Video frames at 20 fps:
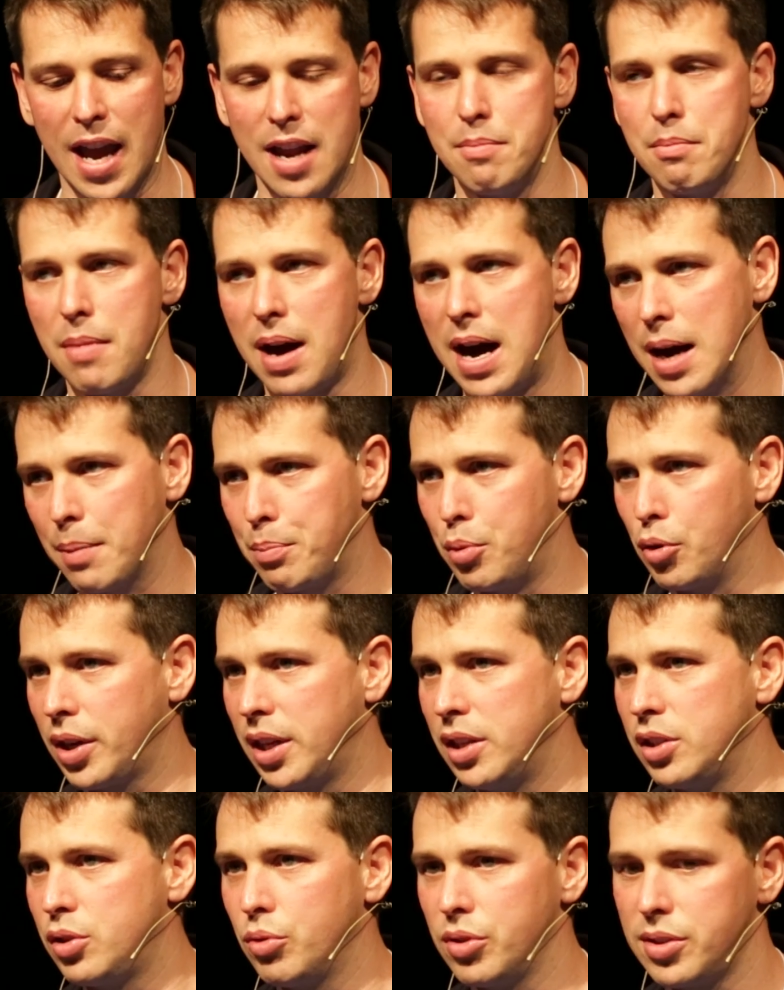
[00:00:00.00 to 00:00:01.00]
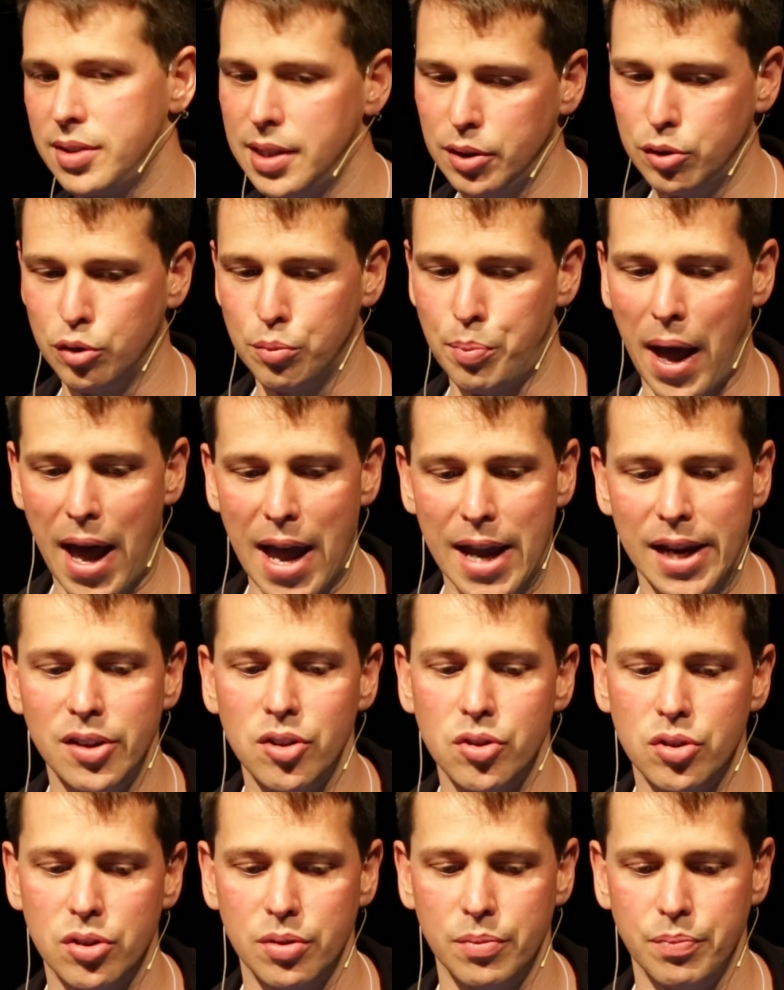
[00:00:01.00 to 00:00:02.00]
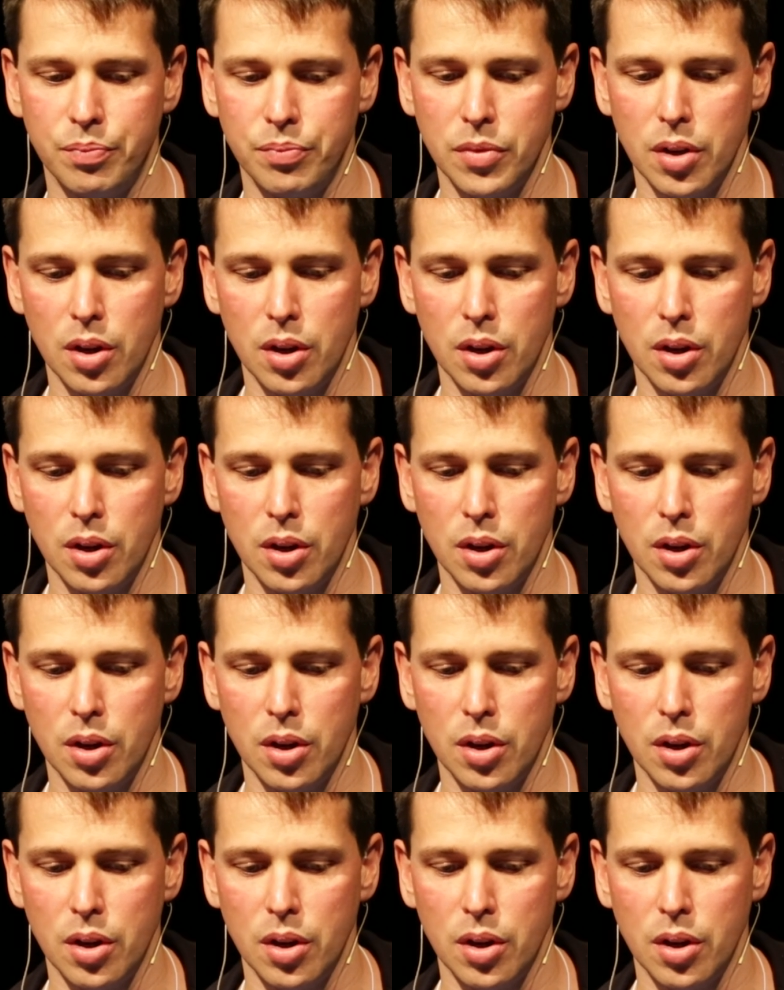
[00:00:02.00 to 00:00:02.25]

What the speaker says: and Markbook into a single page.